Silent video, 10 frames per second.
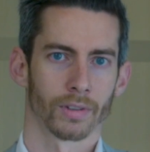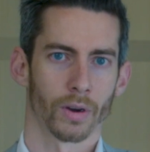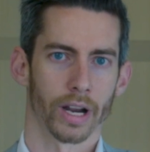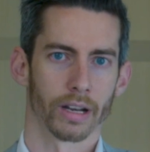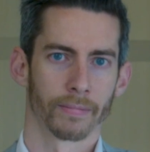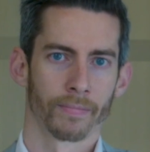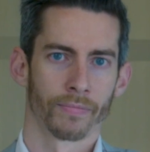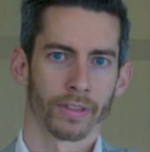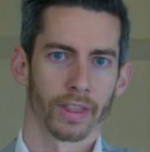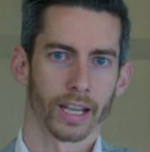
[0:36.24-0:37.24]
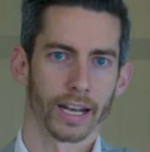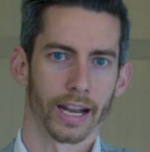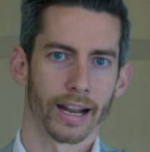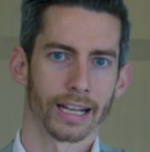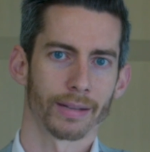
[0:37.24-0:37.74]
Great. The
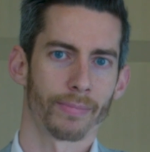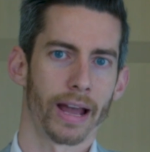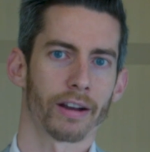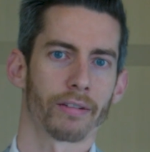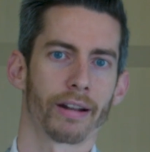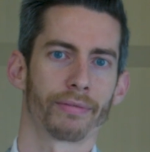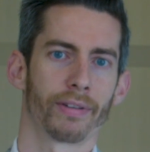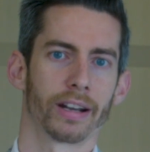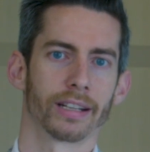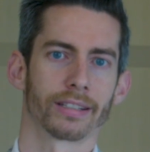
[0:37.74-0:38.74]
Canadian Asset-Backed Credit Fund